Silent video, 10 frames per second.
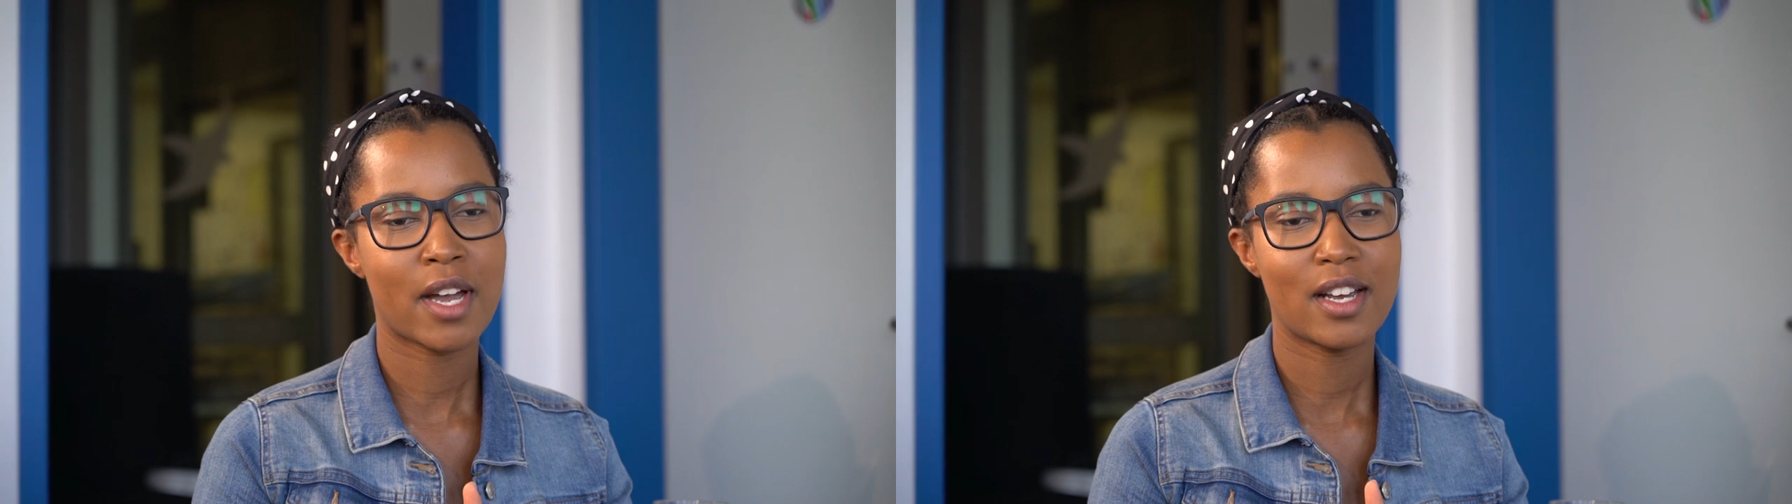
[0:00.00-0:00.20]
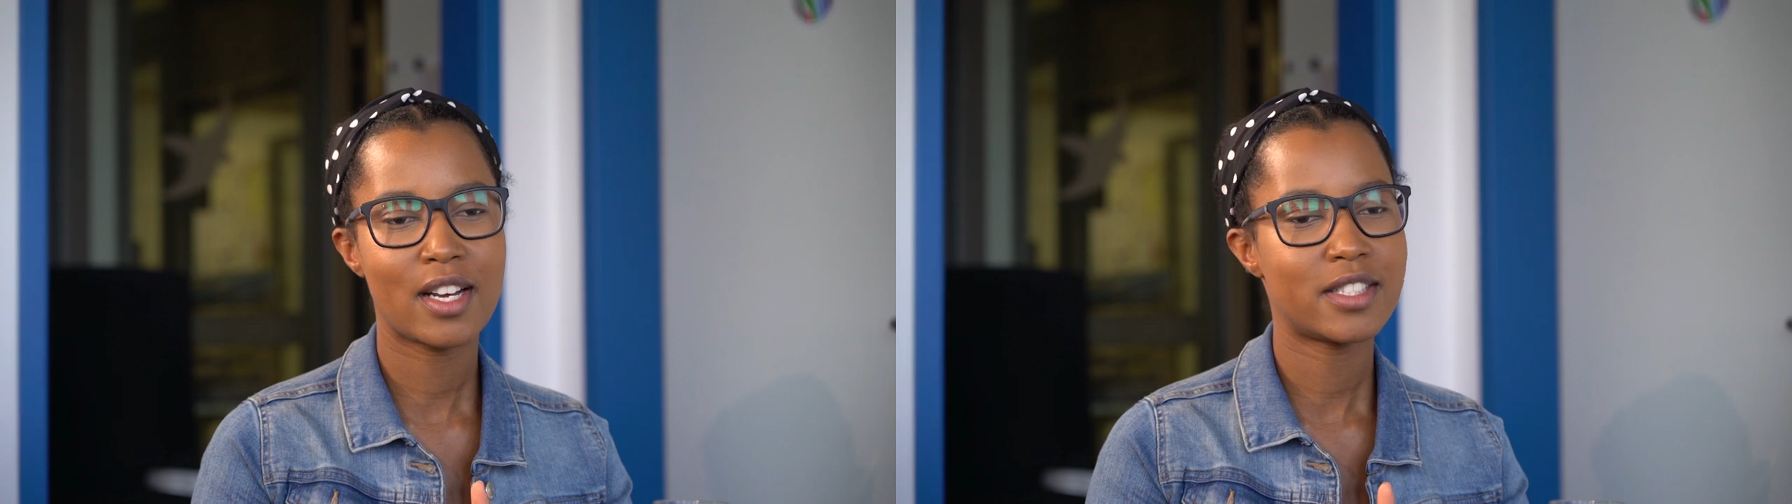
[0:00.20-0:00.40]

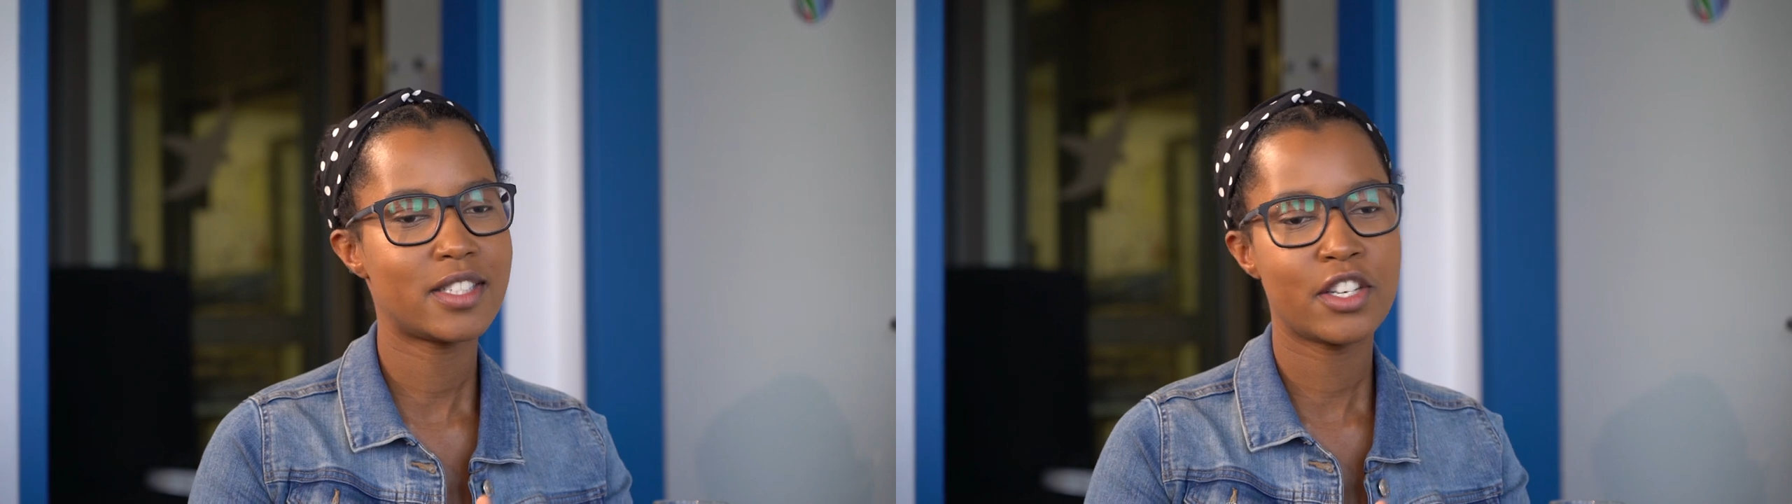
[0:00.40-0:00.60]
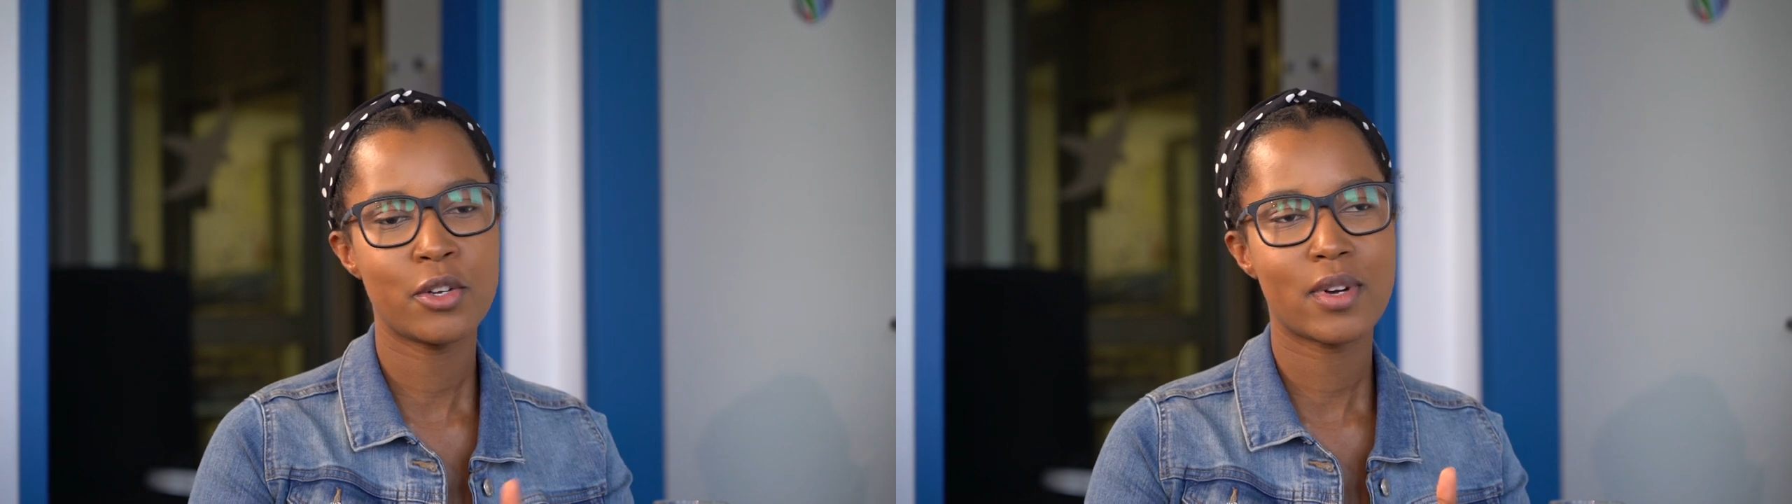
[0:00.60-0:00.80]
by,
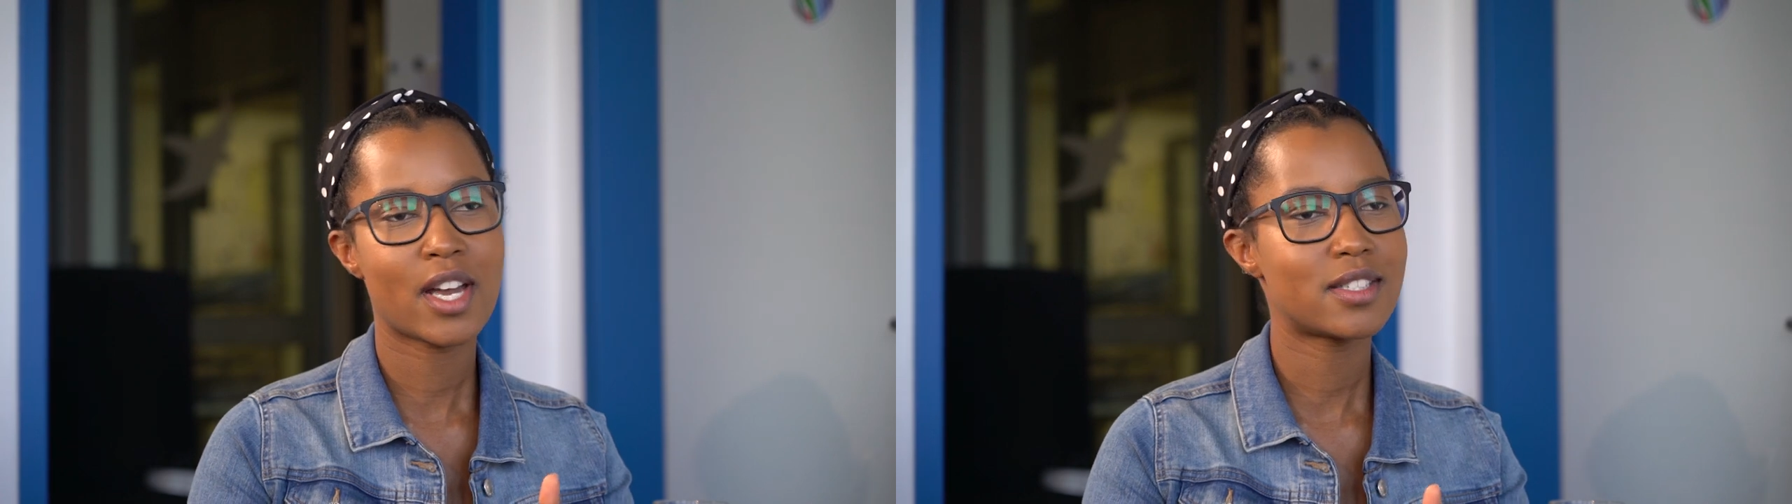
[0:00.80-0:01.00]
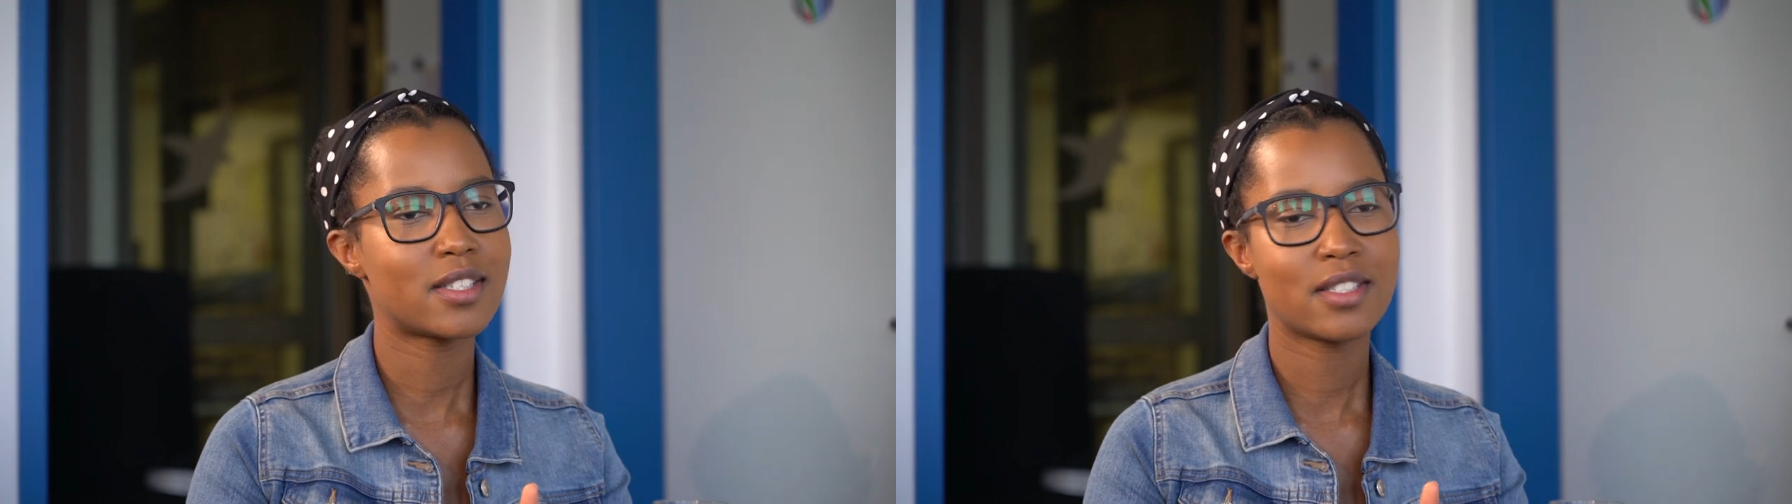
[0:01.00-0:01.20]
let's say,
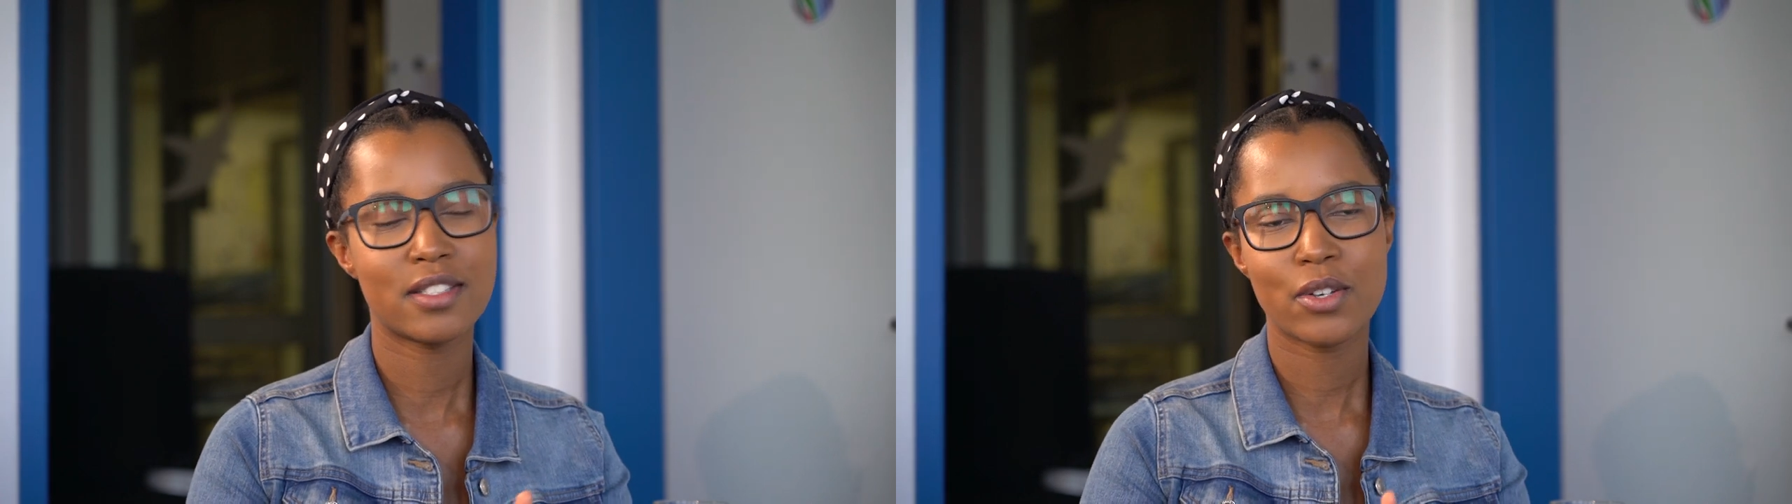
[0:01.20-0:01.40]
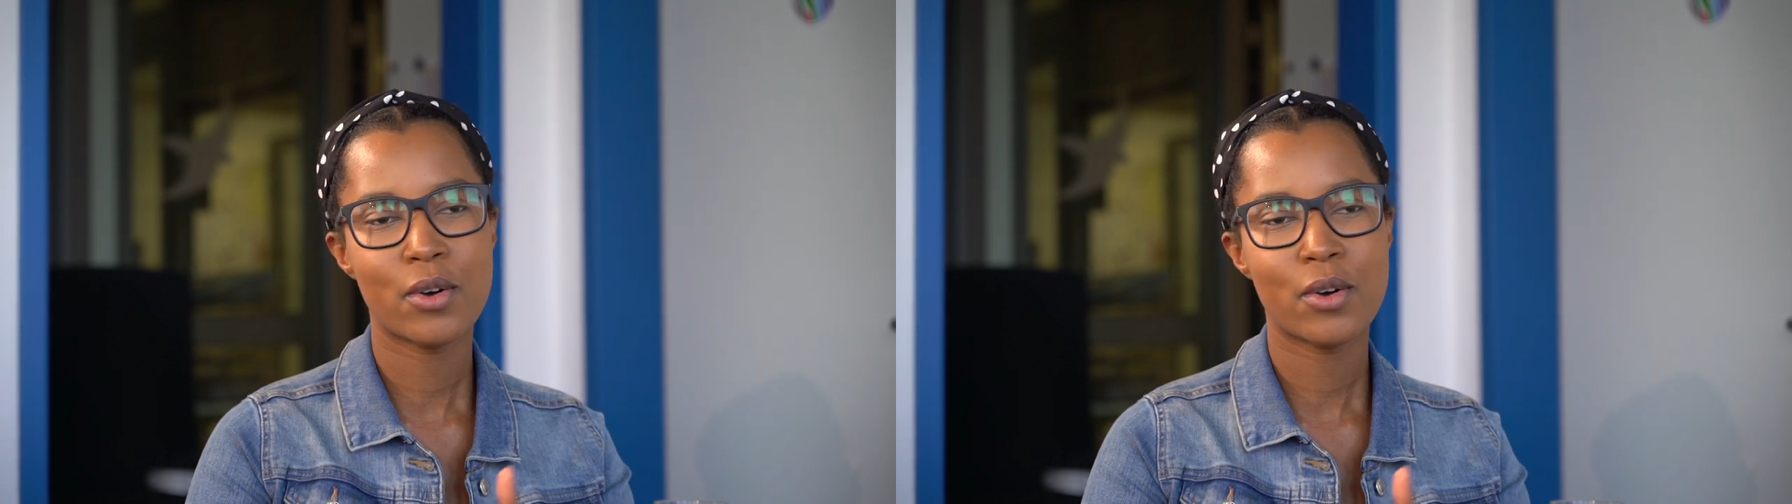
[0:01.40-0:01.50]
neo-Nazis